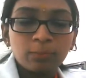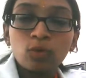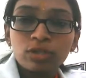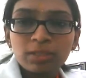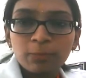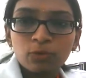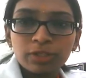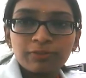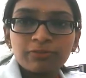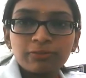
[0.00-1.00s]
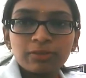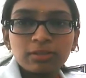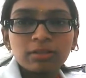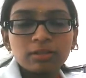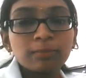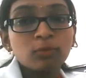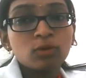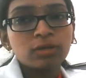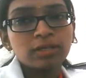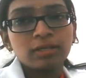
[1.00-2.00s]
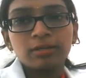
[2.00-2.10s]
more supportive, more